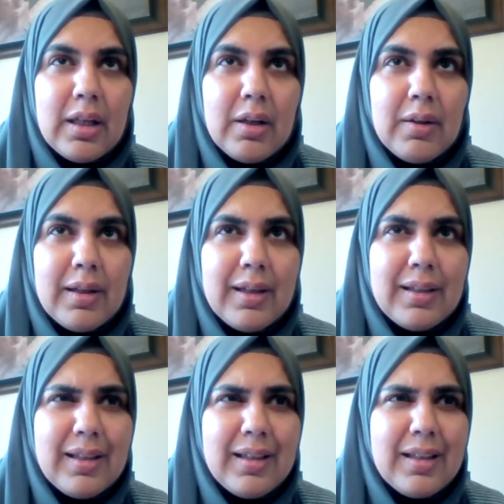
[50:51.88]

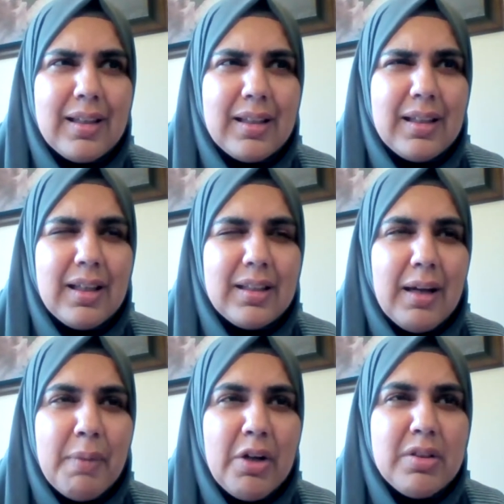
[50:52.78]
like the
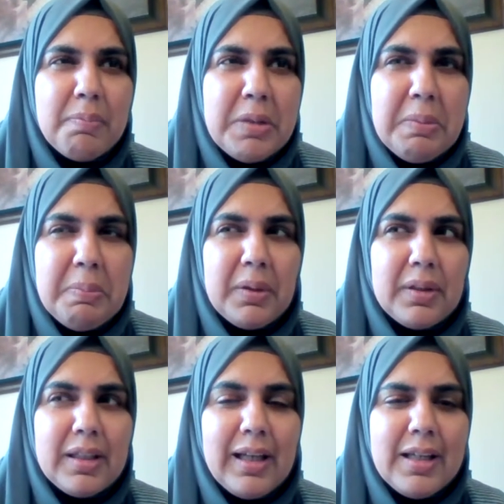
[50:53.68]
amount of
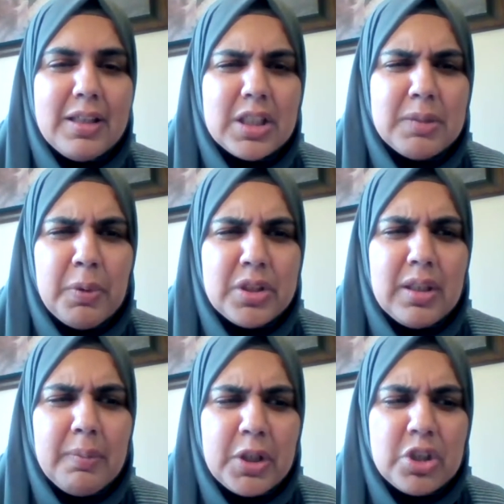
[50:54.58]
people, I just posted
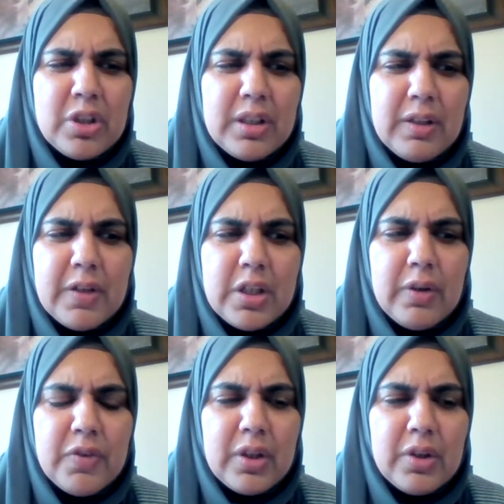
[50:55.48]
a picture in the video.
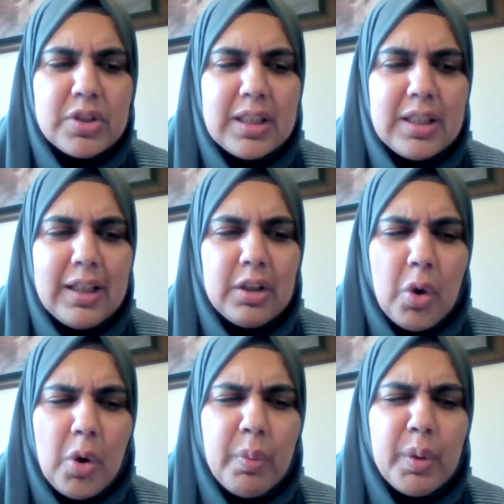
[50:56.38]
If you go see that, the
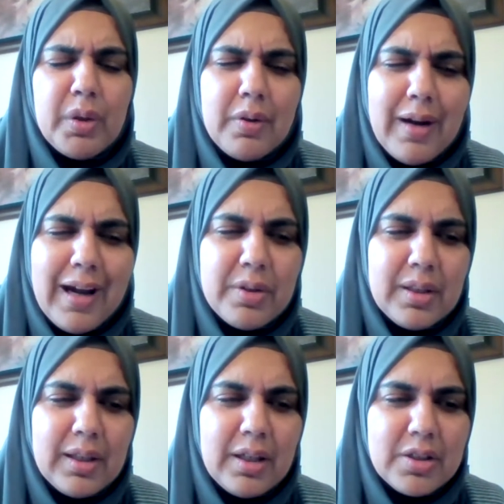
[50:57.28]
overcrowding
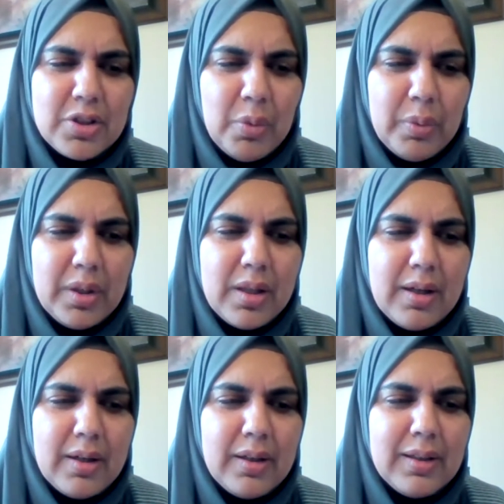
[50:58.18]
that is over
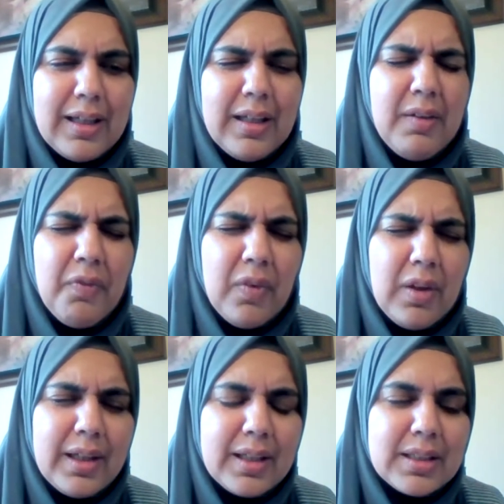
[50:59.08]
there, the
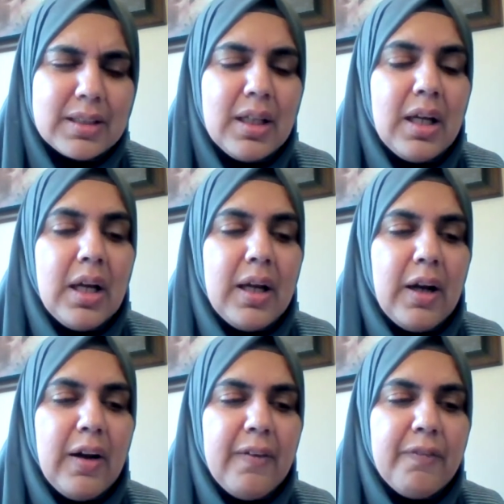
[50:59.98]
influx
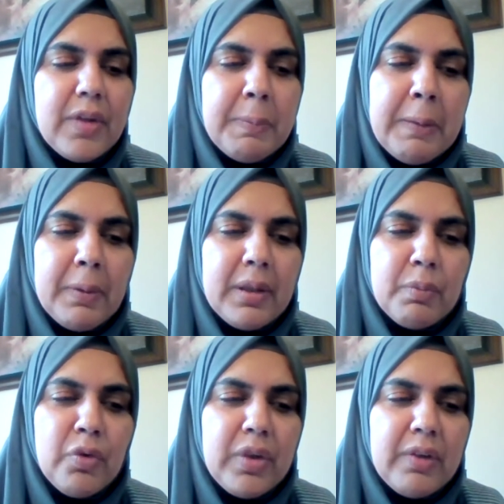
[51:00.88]
of the people
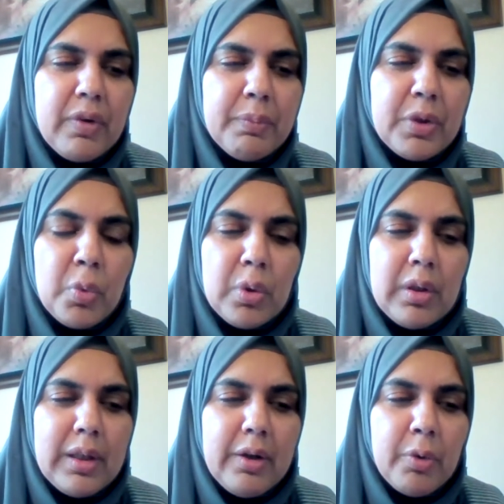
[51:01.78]
moving from the
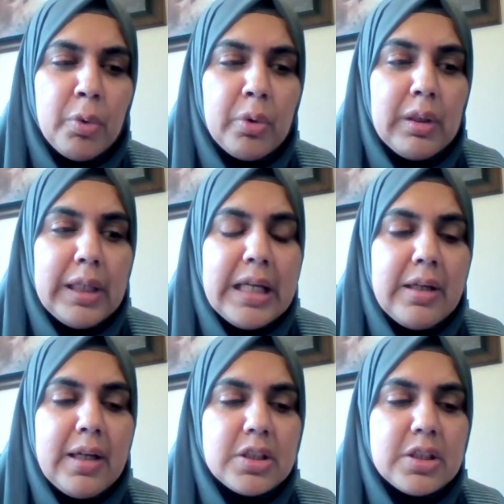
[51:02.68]
rural
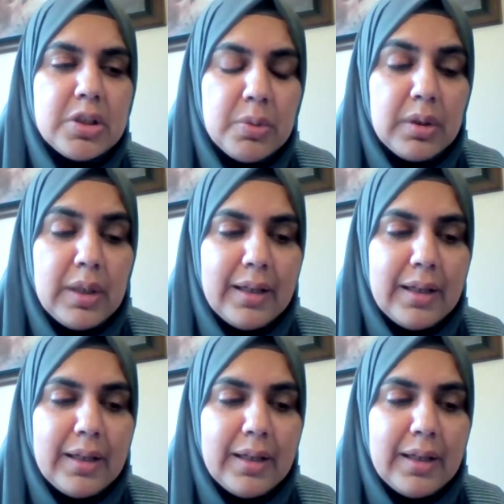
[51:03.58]
areas to that